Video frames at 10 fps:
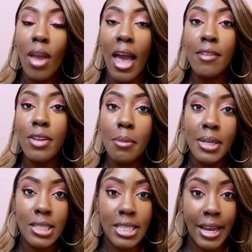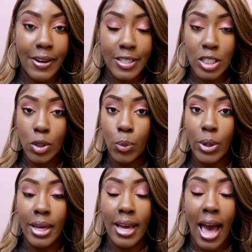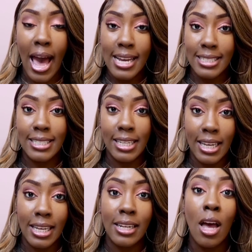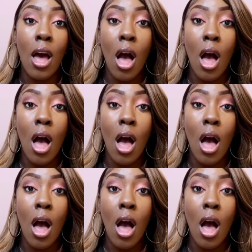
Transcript: After I made this hair into a wig, I did